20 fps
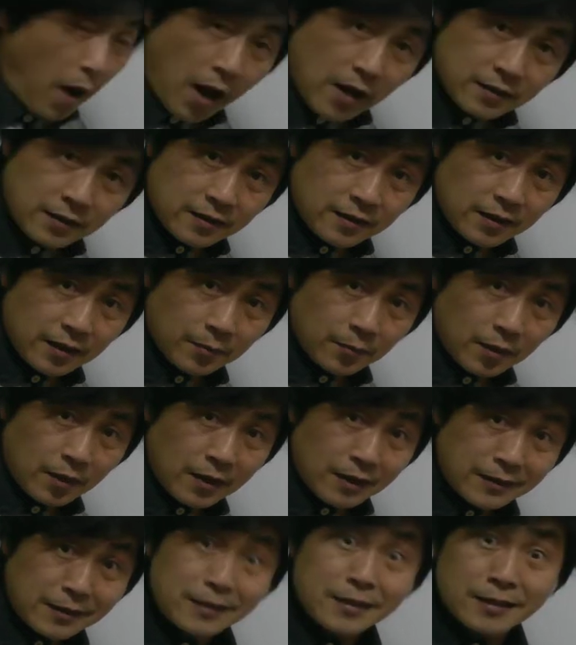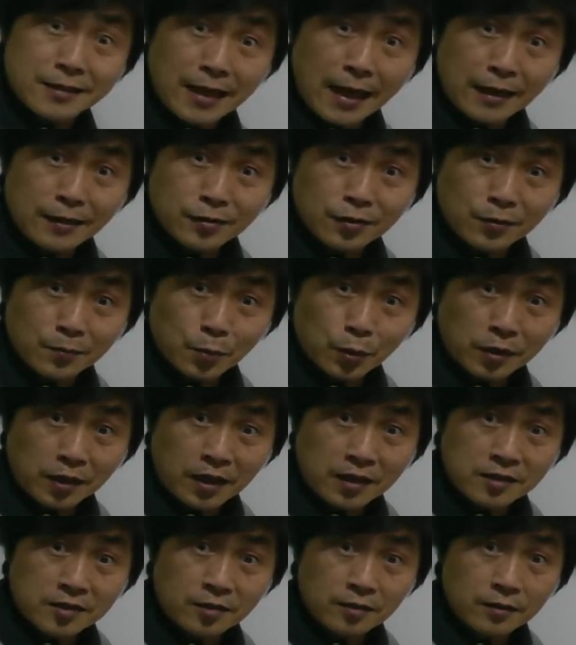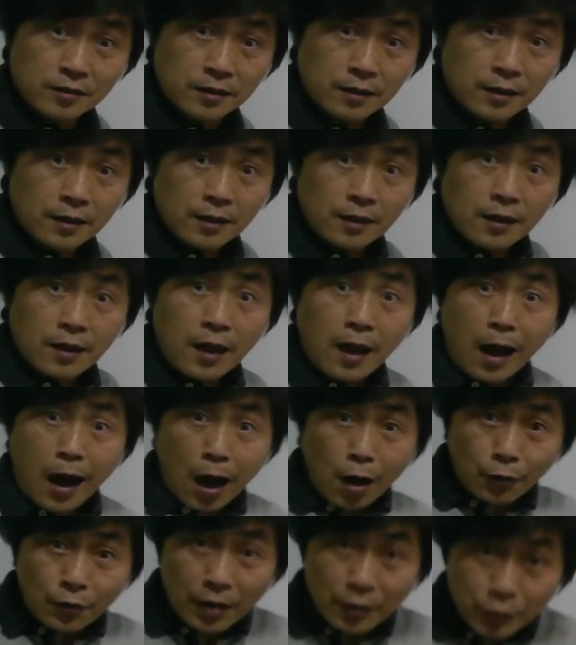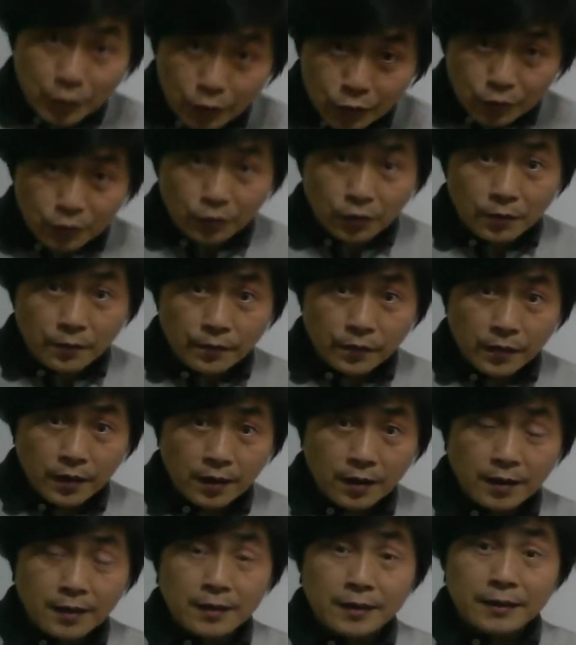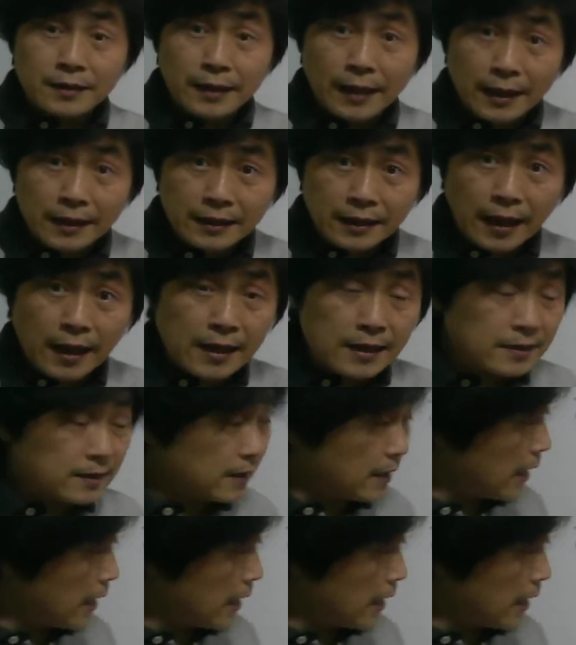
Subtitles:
positive. This is action potential. How can you do? That case